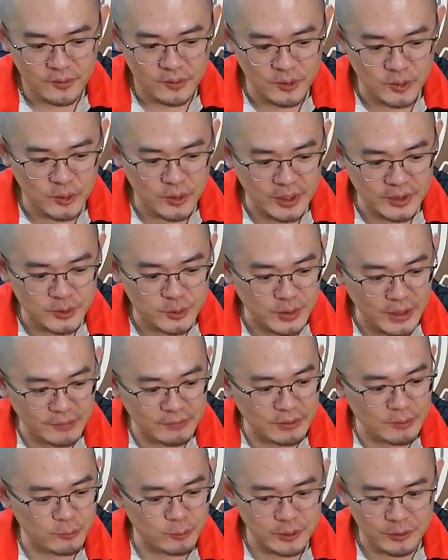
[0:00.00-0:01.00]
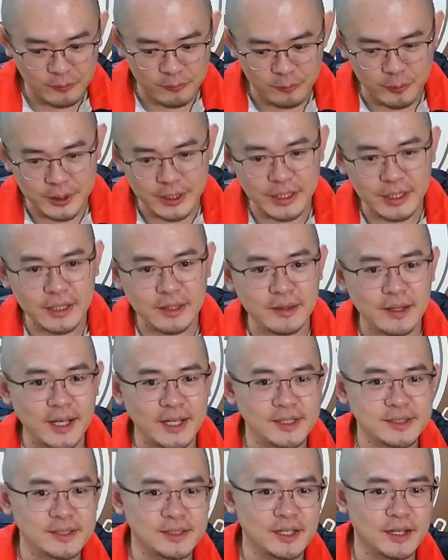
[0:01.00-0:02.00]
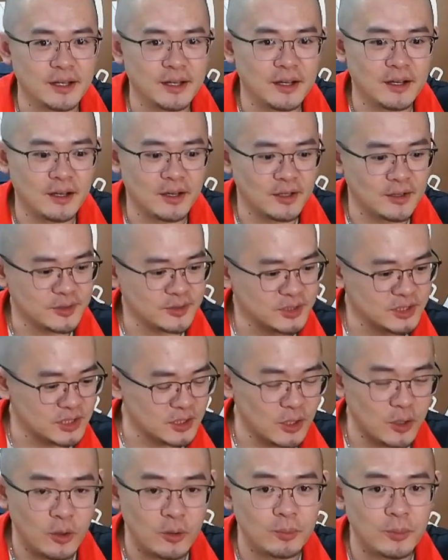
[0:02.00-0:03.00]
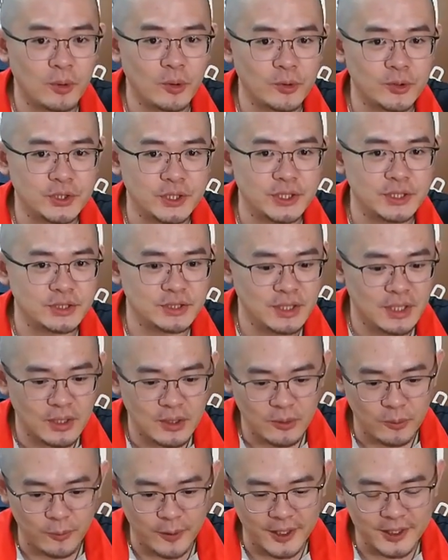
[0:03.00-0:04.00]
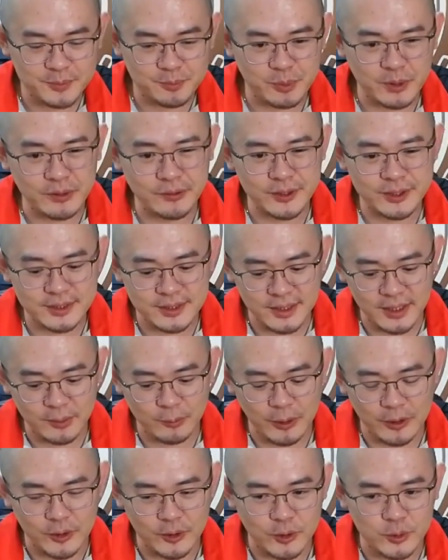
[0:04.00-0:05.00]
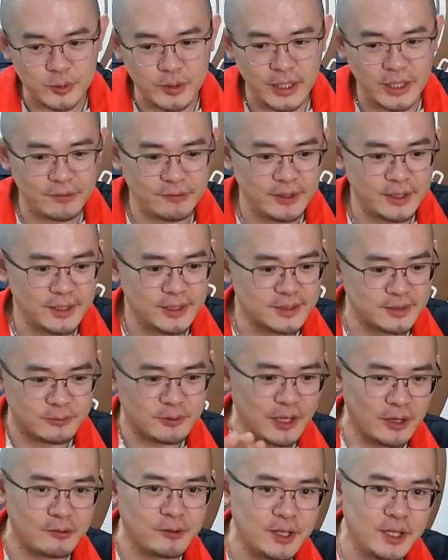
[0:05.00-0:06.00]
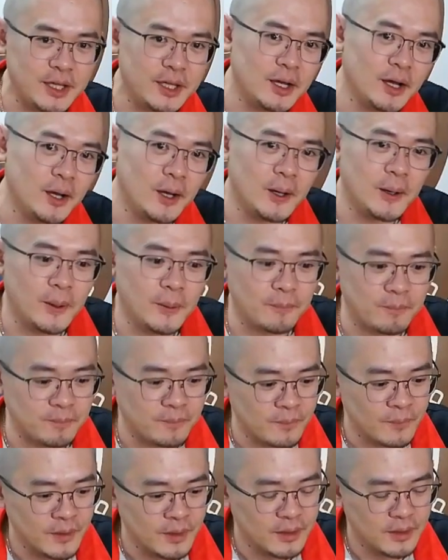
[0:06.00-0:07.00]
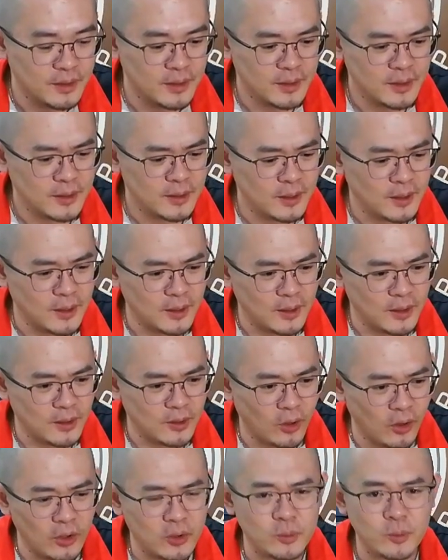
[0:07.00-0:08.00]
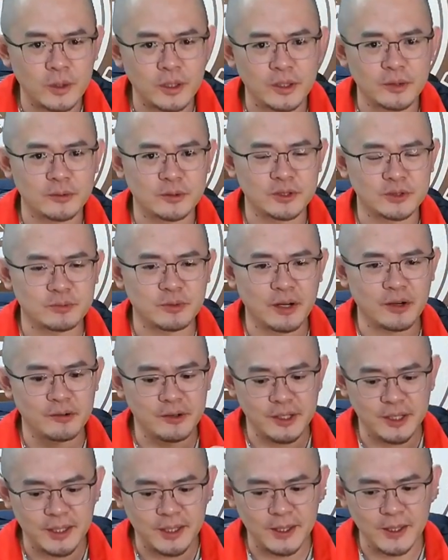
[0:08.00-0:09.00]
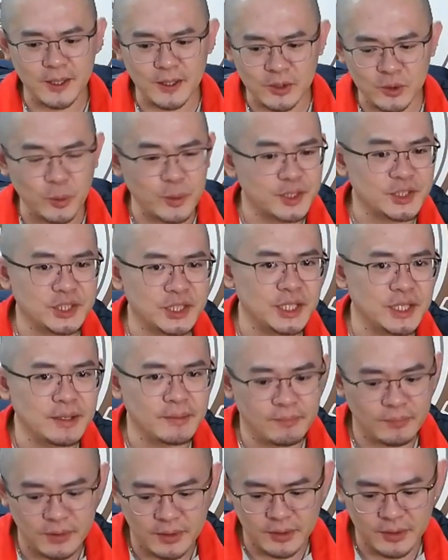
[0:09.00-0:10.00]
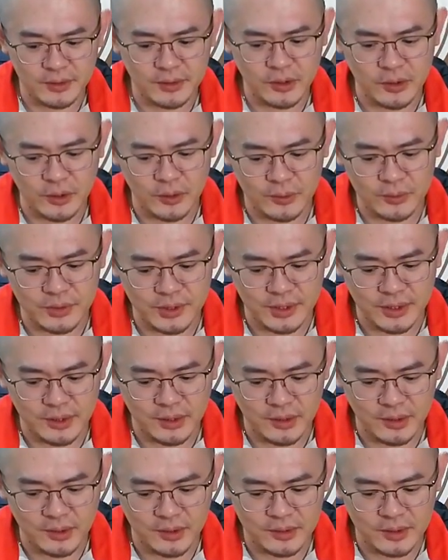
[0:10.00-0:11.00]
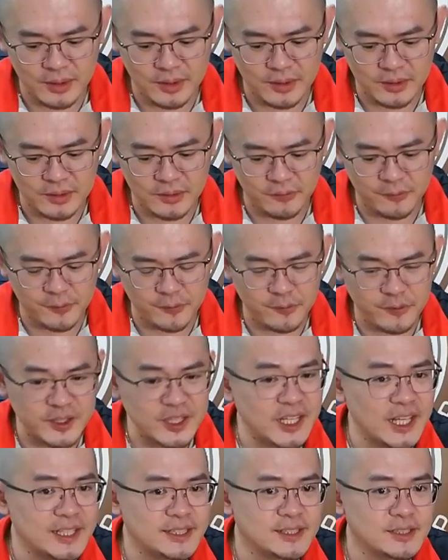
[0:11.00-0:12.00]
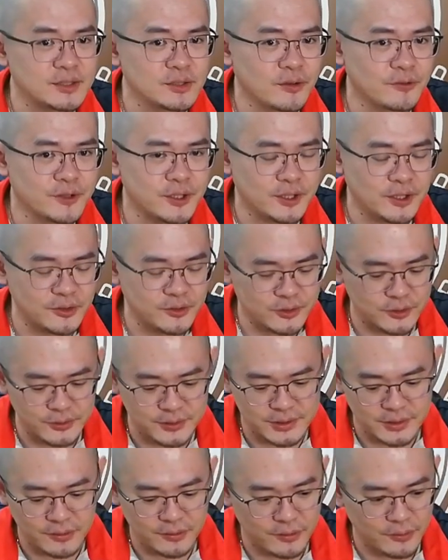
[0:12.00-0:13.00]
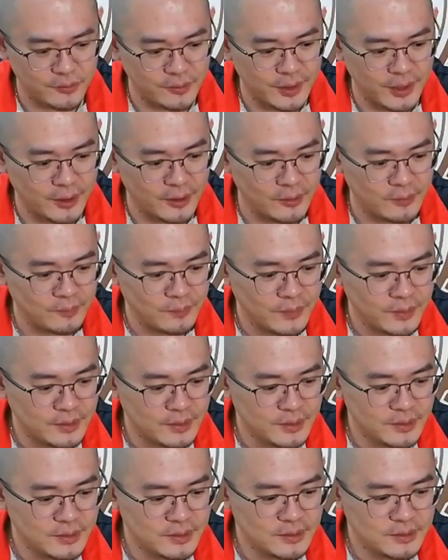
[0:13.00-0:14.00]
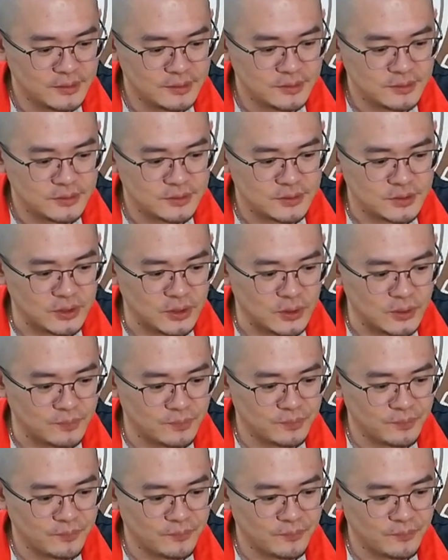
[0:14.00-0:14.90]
you can drive it with really nice slow motions. Whereas previously, when you drive it, it's very awkward. It's very twitchy. You know, the finesse of the controls are not there. So